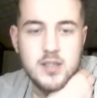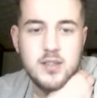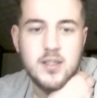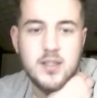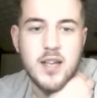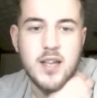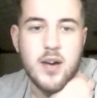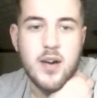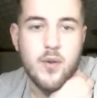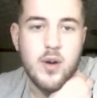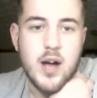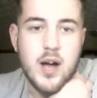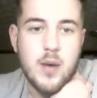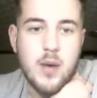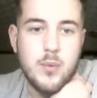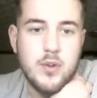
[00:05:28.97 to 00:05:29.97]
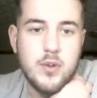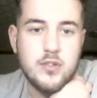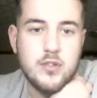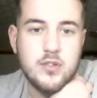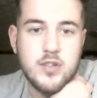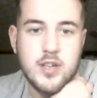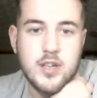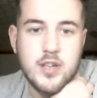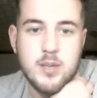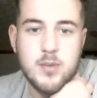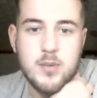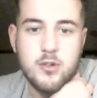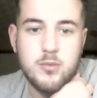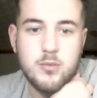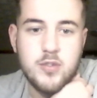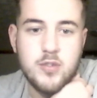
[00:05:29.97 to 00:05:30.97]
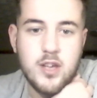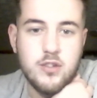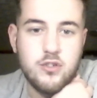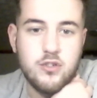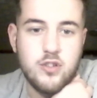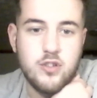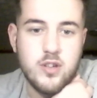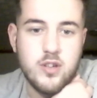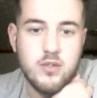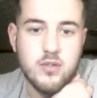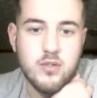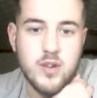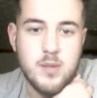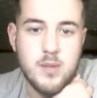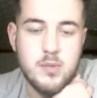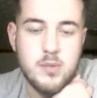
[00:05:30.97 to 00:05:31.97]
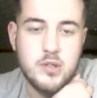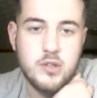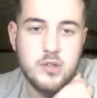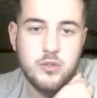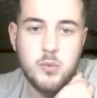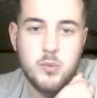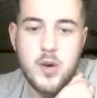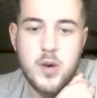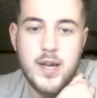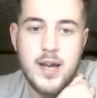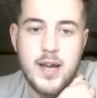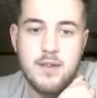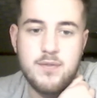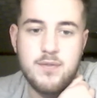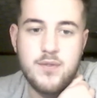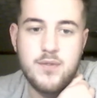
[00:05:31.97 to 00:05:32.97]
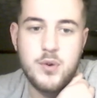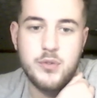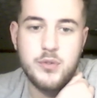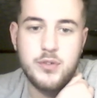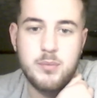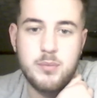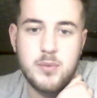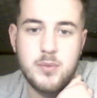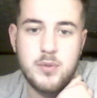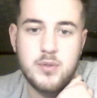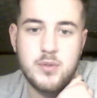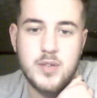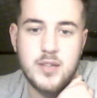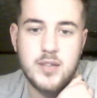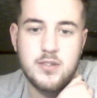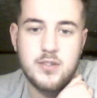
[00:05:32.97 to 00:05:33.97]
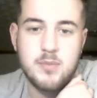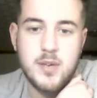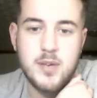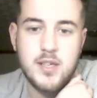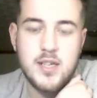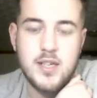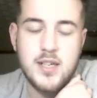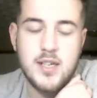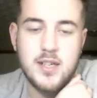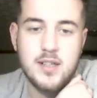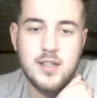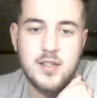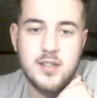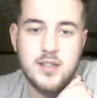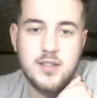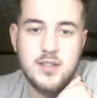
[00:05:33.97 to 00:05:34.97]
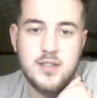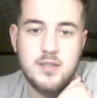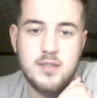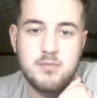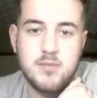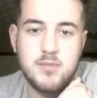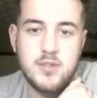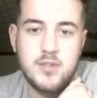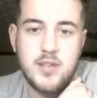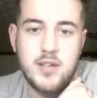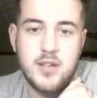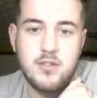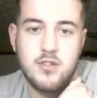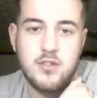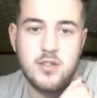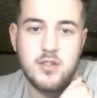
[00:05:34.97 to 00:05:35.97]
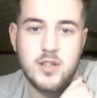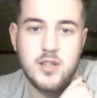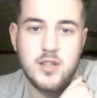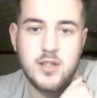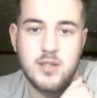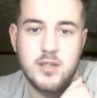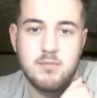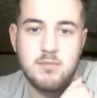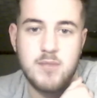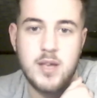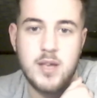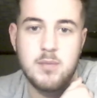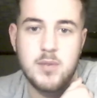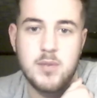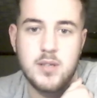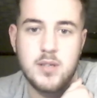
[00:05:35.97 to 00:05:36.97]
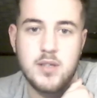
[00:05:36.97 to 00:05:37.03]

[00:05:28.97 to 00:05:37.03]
Now, I was looking at bishop takes g3, but does white have forcing moves against my king? Potentially, maybe.